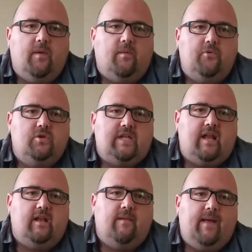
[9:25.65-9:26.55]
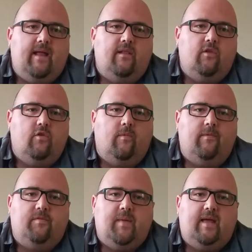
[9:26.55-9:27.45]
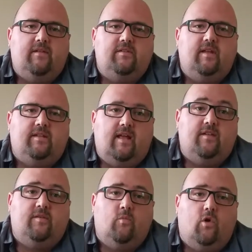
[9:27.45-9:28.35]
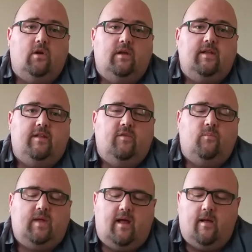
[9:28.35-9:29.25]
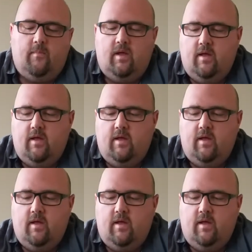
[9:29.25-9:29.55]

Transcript: and to push that into that little of a space, it takes some work, it takes some time.